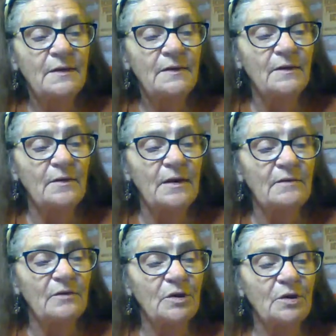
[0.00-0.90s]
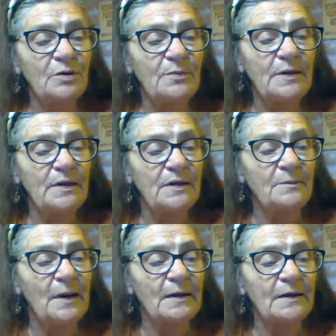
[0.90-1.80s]
There never could be
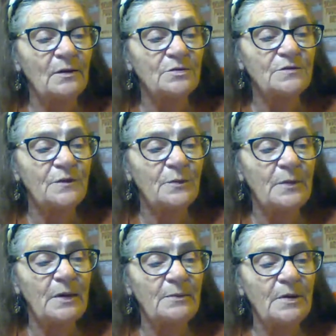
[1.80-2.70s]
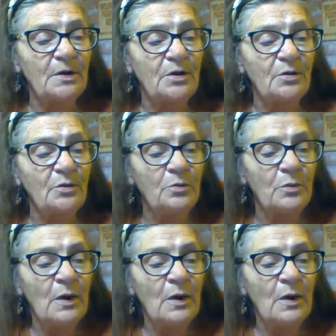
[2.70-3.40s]
anybody else for me but you.